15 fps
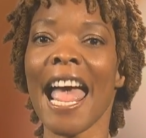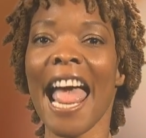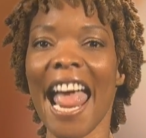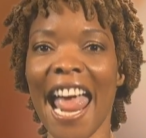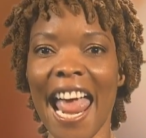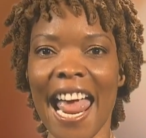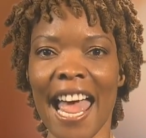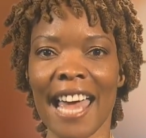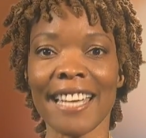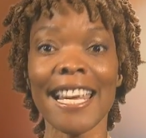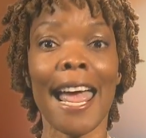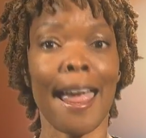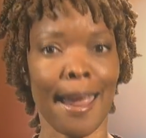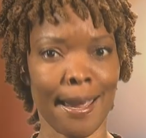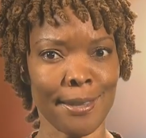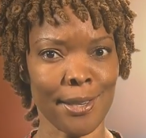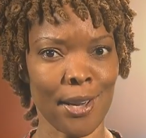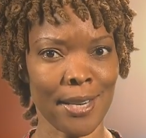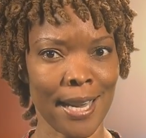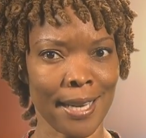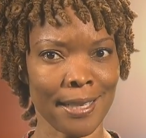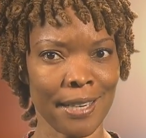and hands-on
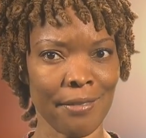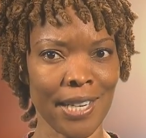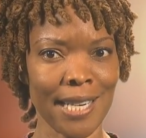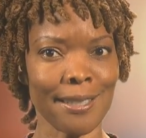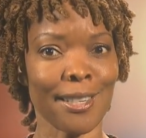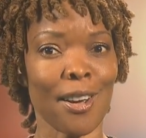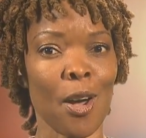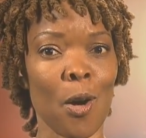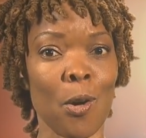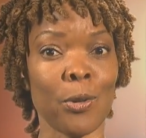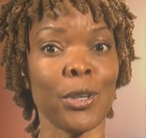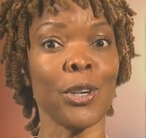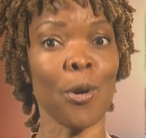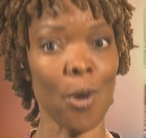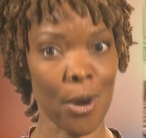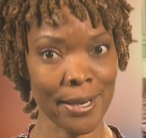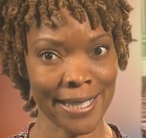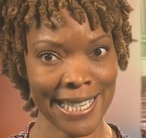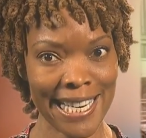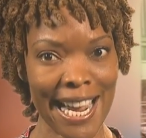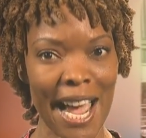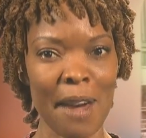activities to hone your
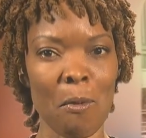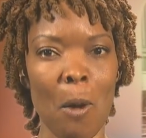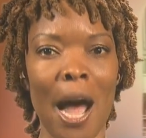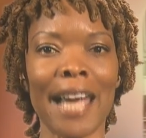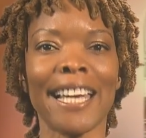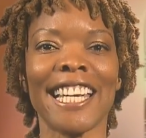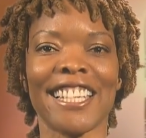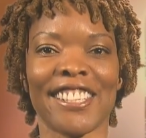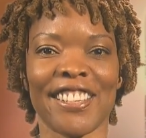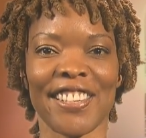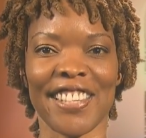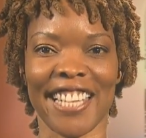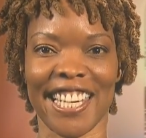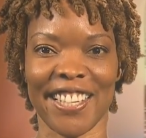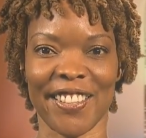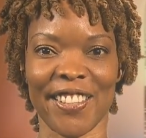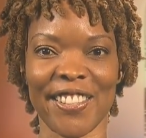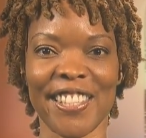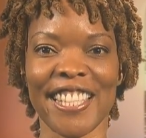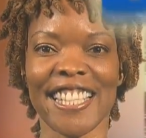DIY kitchen skills.